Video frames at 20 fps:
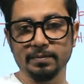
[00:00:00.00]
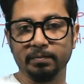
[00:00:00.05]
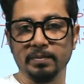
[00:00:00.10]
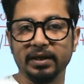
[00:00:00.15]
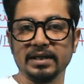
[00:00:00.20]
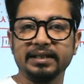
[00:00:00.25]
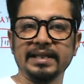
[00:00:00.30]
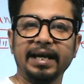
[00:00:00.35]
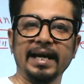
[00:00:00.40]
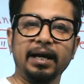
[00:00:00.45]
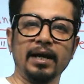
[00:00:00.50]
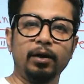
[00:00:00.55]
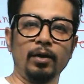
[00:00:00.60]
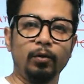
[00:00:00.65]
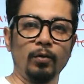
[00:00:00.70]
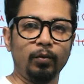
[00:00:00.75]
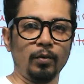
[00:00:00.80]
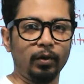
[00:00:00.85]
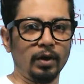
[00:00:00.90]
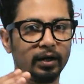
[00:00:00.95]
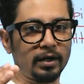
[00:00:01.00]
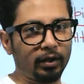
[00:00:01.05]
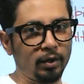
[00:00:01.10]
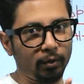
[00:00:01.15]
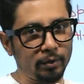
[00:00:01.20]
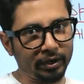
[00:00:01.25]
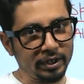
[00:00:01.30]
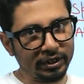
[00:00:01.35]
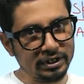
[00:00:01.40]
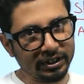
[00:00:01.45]
but the work
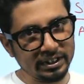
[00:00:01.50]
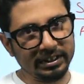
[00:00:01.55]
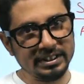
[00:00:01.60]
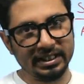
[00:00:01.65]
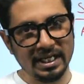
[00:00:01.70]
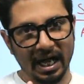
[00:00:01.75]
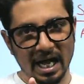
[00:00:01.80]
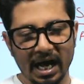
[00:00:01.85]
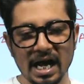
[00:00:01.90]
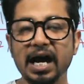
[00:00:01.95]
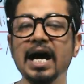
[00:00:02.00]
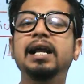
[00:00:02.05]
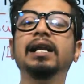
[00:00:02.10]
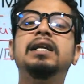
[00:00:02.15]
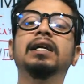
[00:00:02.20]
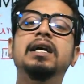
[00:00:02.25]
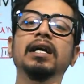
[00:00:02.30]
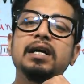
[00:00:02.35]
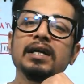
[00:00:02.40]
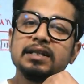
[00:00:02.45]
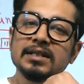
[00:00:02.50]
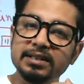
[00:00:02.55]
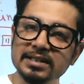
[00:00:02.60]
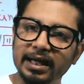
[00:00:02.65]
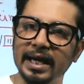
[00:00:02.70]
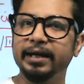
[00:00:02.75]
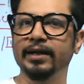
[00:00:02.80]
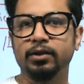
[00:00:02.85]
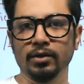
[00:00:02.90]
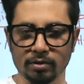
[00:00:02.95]
locations are
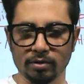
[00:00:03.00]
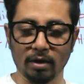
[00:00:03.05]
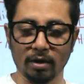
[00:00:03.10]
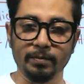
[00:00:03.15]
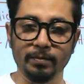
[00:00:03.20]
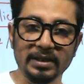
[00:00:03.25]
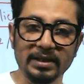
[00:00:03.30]
cytosol.